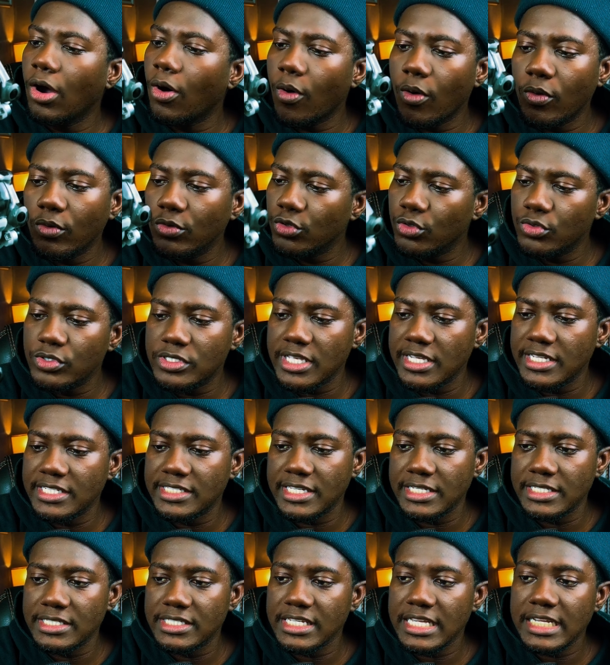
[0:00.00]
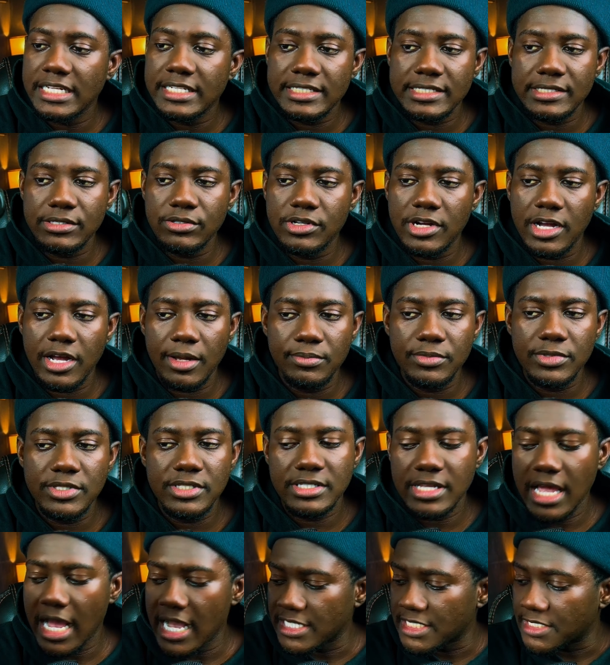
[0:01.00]
all those sensors, it still
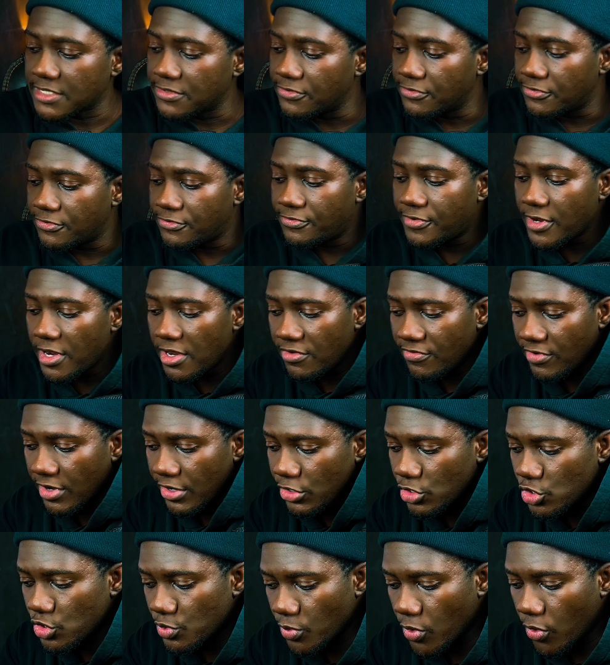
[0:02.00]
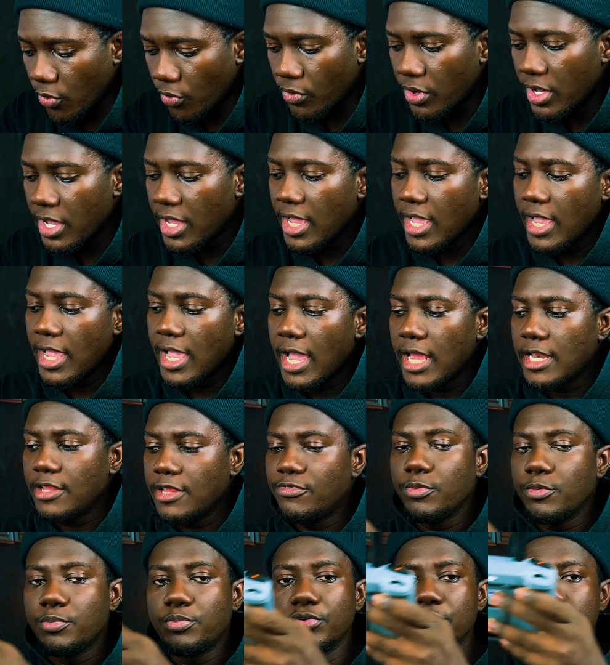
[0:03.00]
comes as very, very small. And
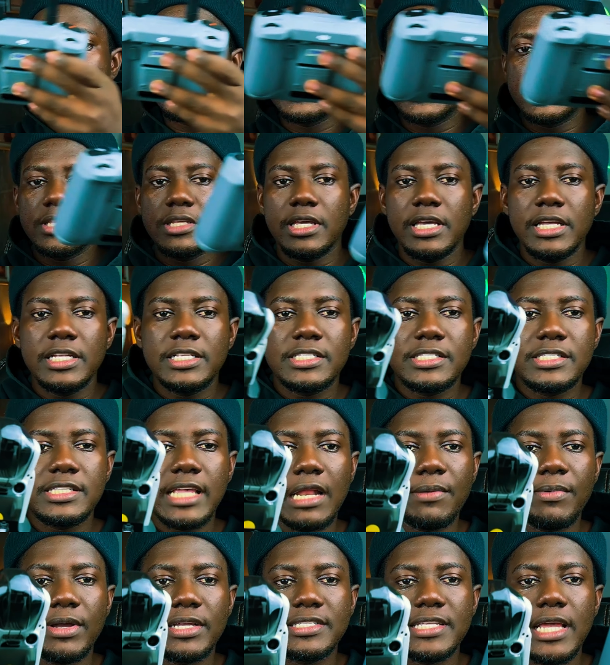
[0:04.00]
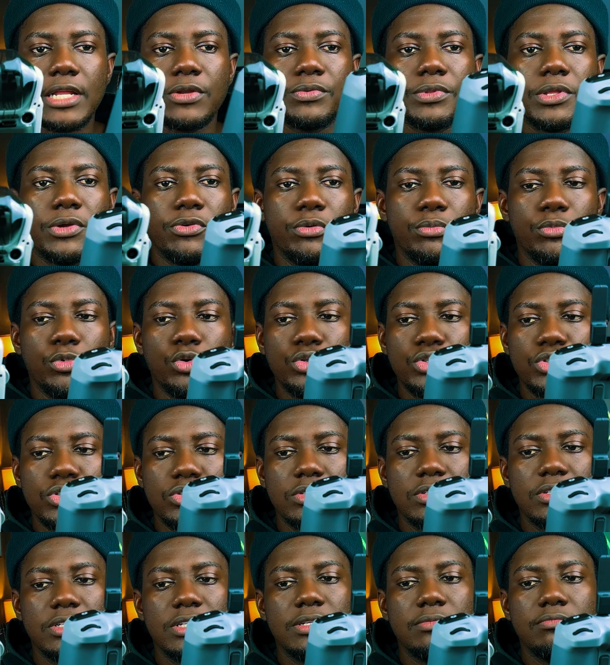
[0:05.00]
if you put it side by side with the remote,
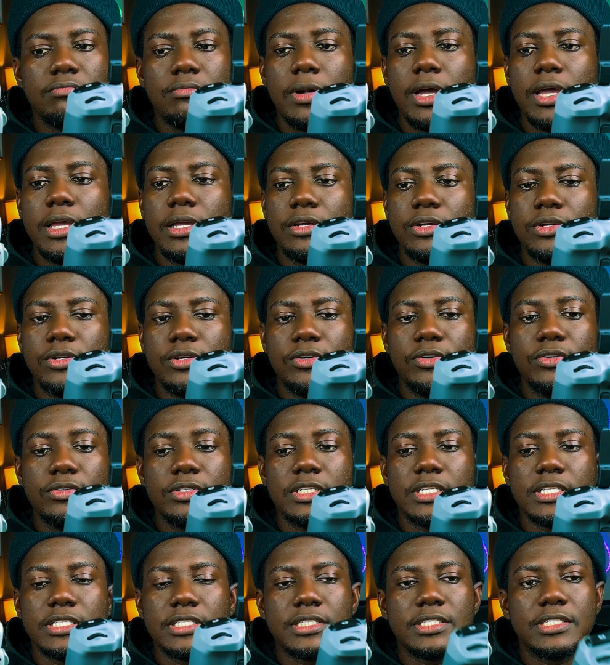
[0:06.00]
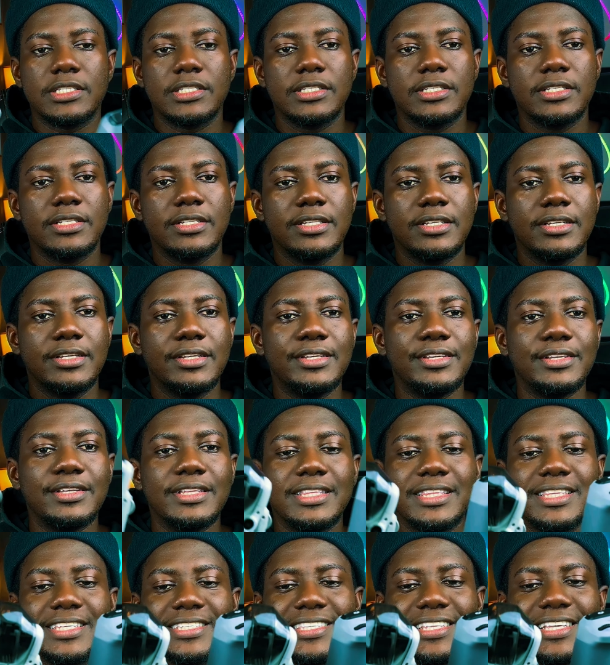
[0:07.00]
my goodness,
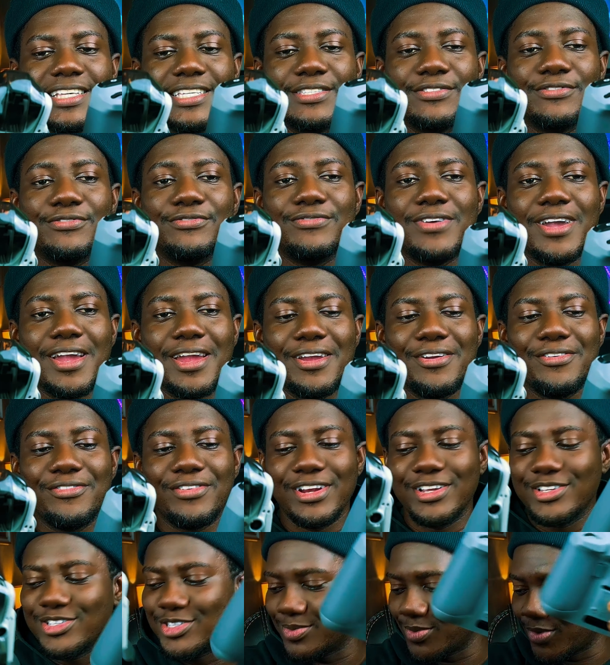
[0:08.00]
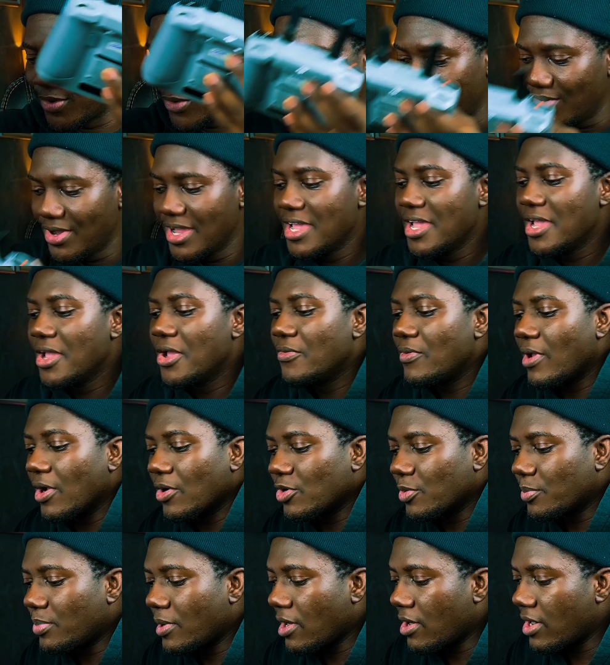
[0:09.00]
this thing is very, very small. We're
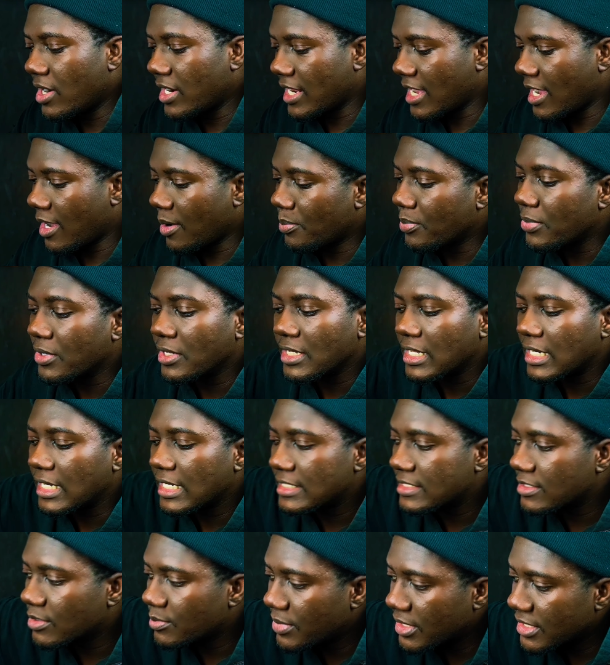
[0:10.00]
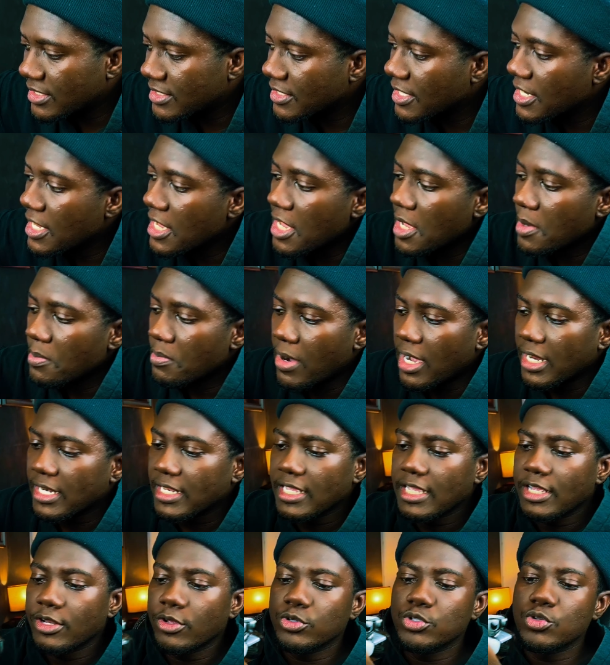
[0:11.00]
going to power it up in a little bit,
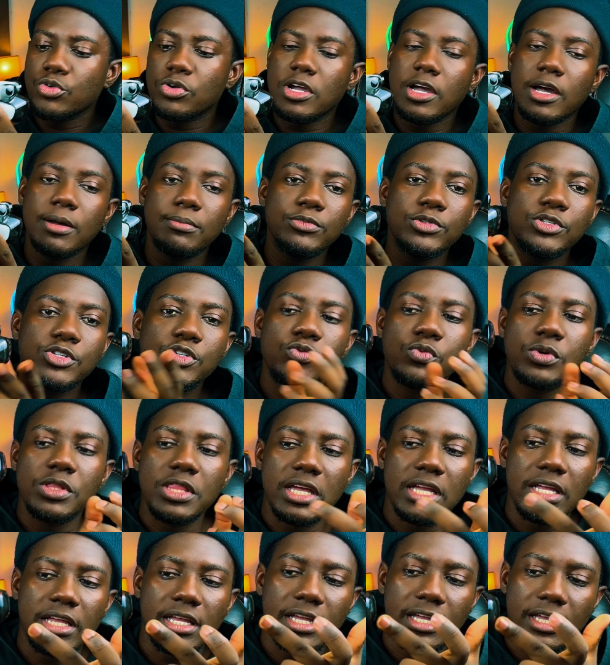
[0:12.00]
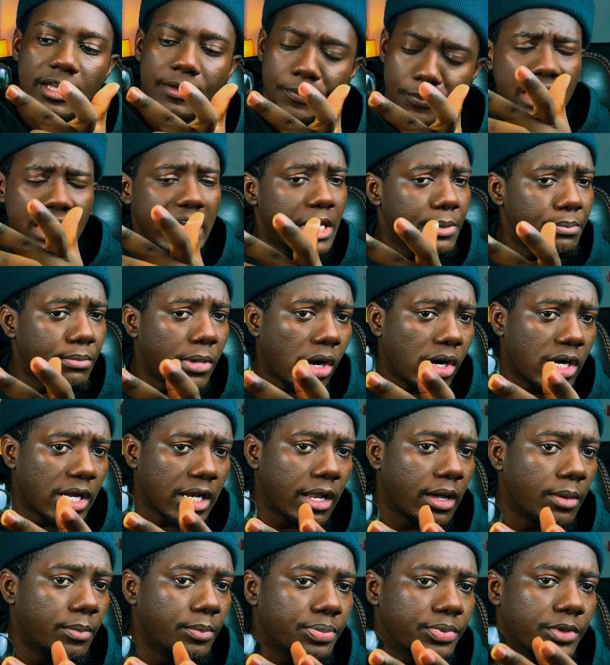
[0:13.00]
but it also comes with a gimbal
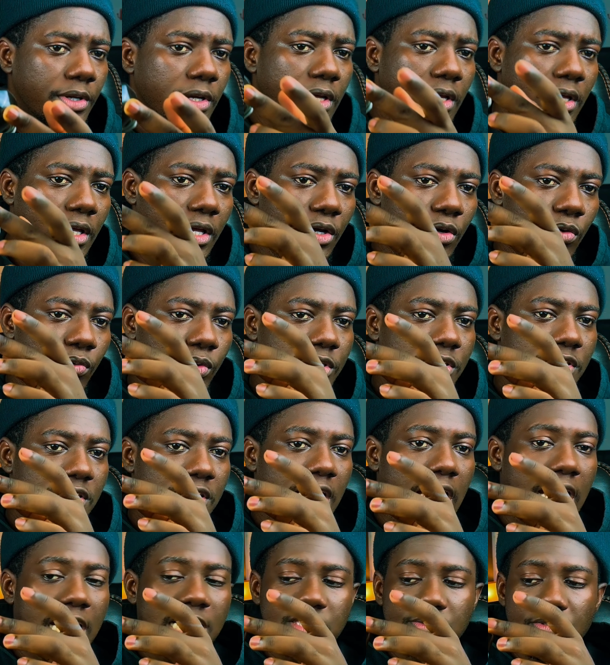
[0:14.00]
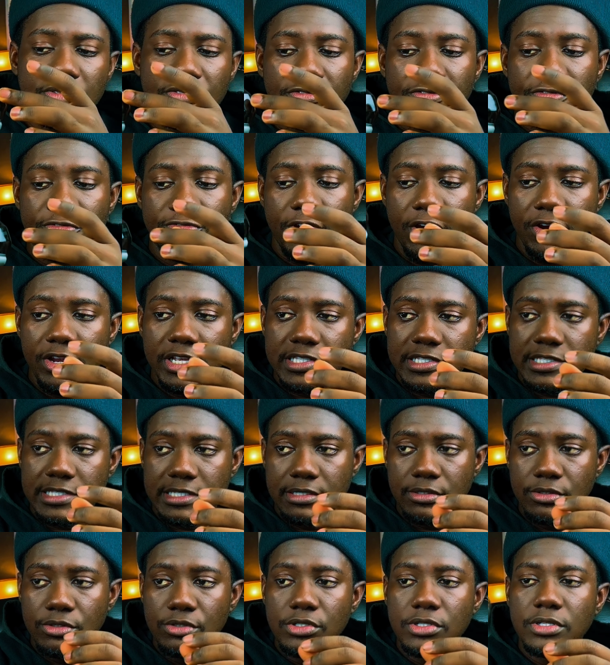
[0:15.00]
clamp, which has been very
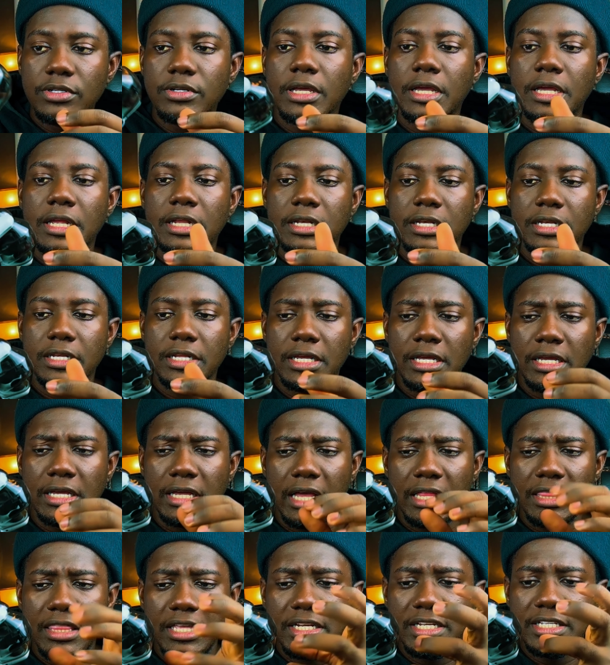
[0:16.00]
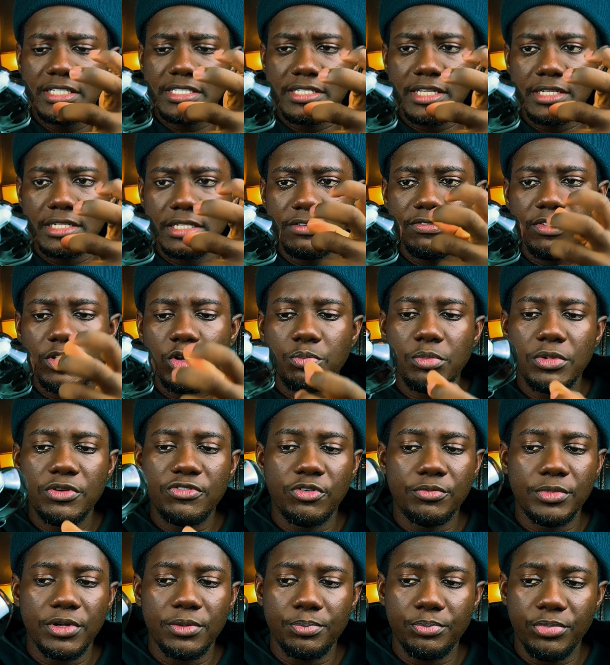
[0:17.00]
sealed, and I think this is a development
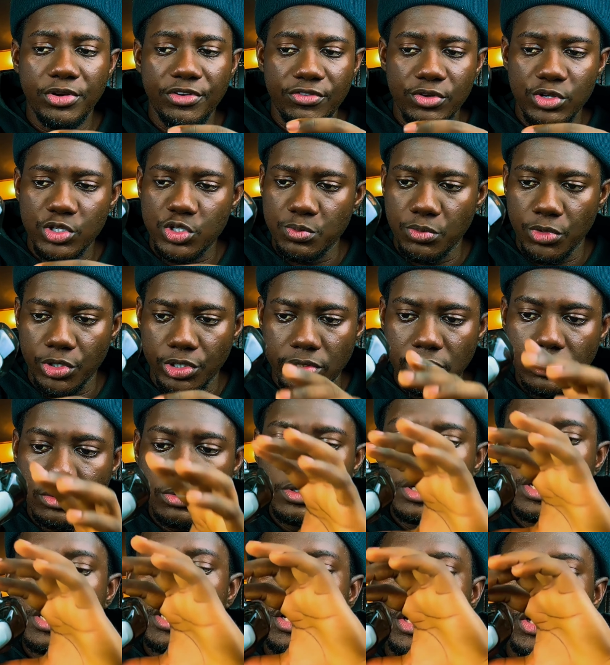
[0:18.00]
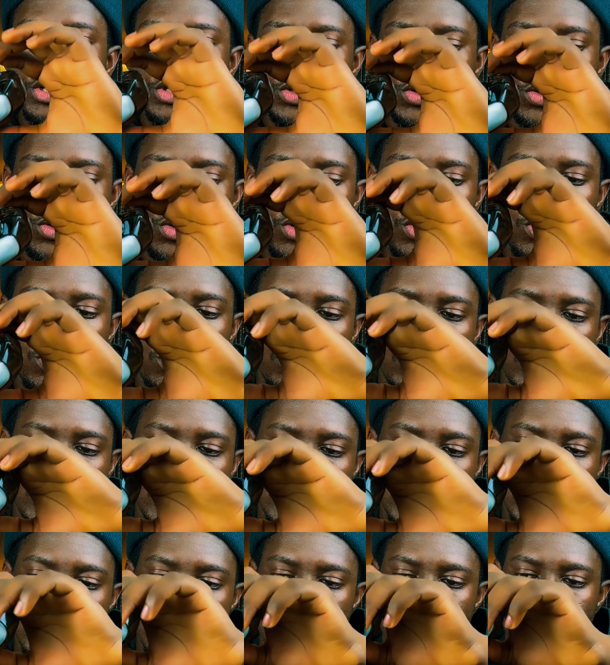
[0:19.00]
from the previous model. So you
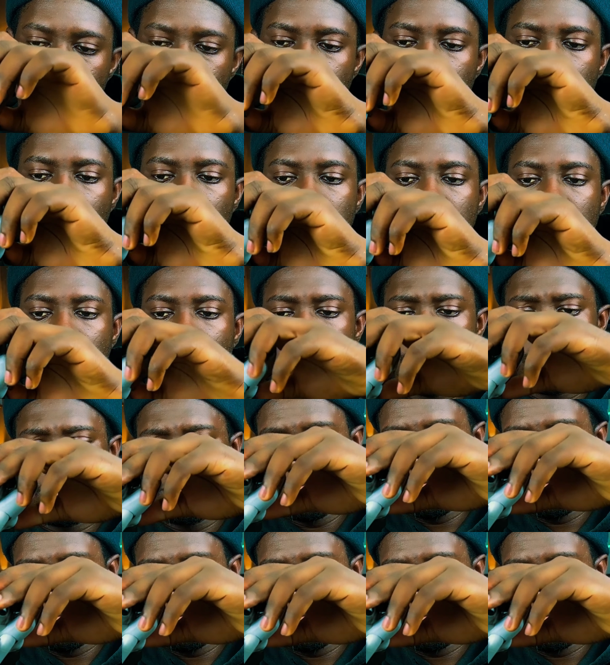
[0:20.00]
just pull it,